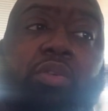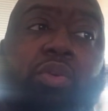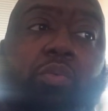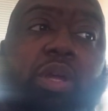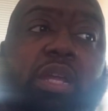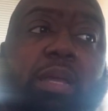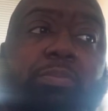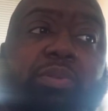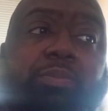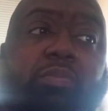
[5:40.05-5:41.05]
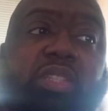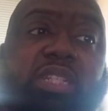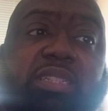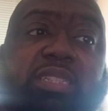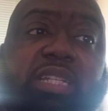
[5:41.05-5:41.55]
don't know what happened
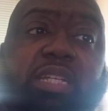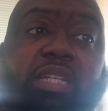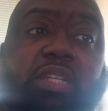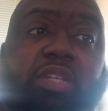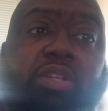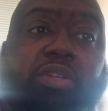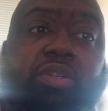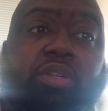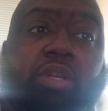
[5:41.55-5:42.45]
that second year,